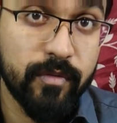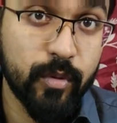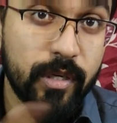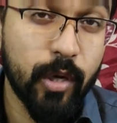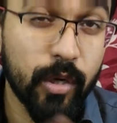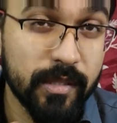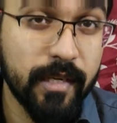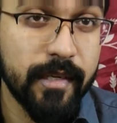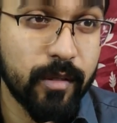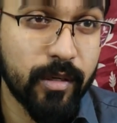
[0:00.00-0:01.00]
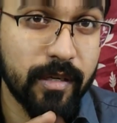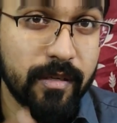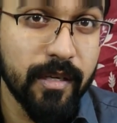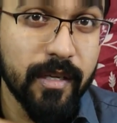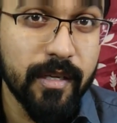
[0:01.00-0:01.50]
So it will oscillate, or it
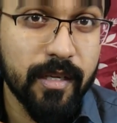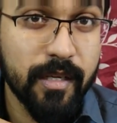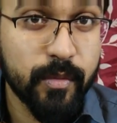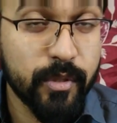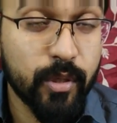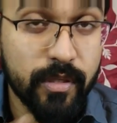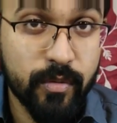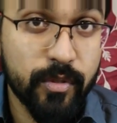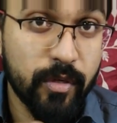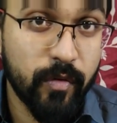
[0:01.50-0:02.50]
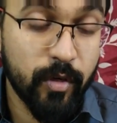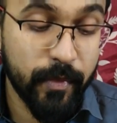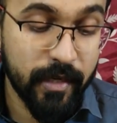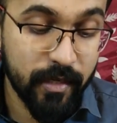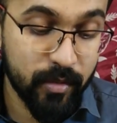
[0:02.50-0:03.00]
will switch on and switch off
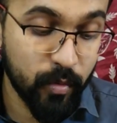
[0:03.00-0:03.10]
automatically.